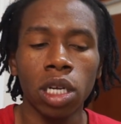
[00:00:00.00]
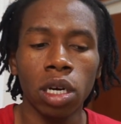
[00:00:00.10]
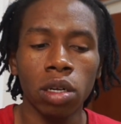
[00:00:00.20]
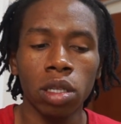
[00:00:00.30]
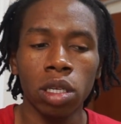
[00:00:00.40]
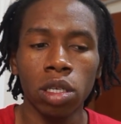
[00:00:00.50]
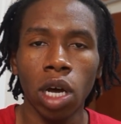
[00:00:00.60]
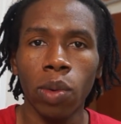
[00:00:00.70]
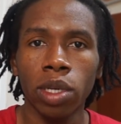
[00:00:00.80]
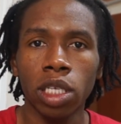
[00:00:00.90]
You know, there's
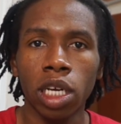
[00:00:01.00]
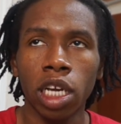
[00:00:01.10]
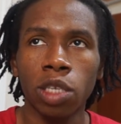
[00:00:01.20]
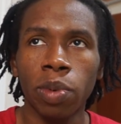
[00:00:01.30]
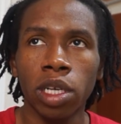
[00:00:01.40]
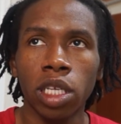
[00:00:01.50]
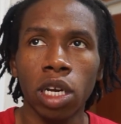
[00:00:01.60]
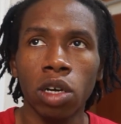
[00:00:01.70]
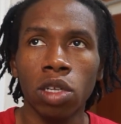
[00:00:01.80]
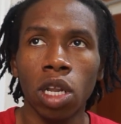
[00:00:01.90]
always experience
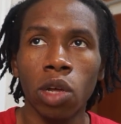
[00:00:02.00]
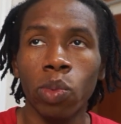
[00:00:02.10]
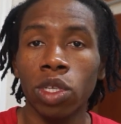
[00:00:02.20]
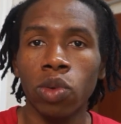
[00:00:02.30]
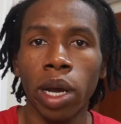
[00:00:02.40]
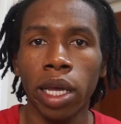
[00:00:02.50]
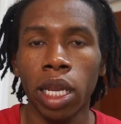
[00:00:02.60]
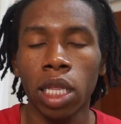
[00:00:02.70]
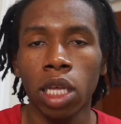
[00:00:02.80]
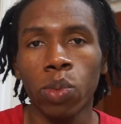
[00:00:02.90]
that goes along with trying
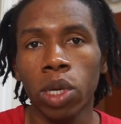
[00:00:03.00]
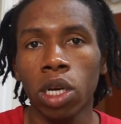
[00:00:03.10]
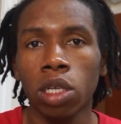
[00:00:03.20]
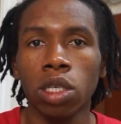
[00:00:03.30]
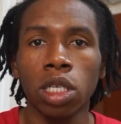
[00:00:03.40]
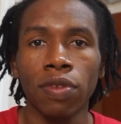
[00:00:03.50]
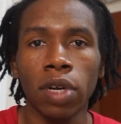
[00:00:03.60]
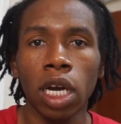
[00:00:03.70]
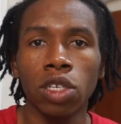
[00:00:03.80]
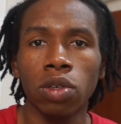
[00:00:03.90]
anything when you go to a
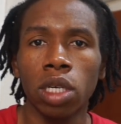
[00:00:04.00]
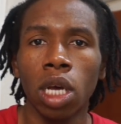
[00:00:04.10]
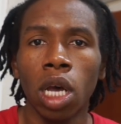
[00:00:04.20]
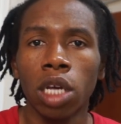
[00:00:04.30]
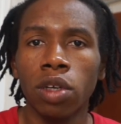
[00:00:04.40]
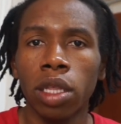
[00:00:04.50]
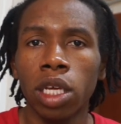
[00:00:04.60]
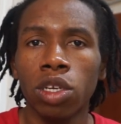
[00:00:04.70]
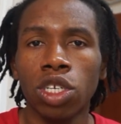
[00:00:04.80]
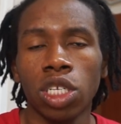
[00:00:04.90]
different country. So I
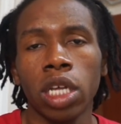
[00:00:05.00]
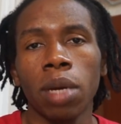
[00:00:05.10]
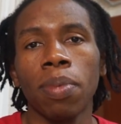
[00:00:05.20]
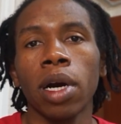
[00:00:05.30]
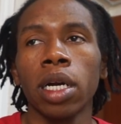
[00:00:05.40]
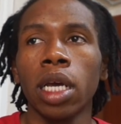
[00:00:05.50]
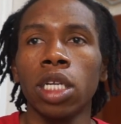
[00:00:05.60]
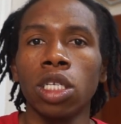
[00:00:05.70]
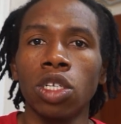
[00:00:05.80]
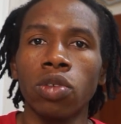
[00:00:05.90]
think you should take part
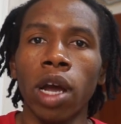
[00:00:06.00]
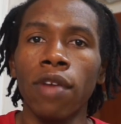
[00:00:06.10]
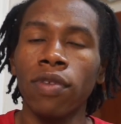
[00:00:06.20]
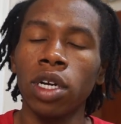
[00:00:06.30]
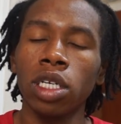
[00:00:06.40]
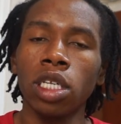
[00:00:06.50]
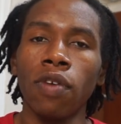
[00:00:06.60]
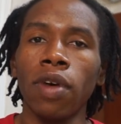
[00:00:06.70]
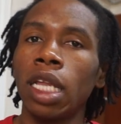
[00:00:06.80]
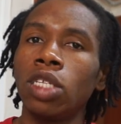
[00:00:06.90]
and just try it for
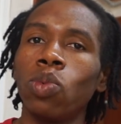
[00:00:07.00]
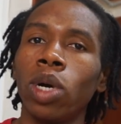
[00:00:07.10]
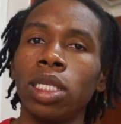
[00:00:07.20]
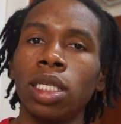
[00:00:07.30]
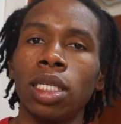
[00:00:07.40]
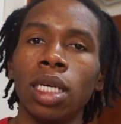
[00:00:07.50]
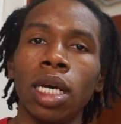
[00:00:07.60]
yourself at least once.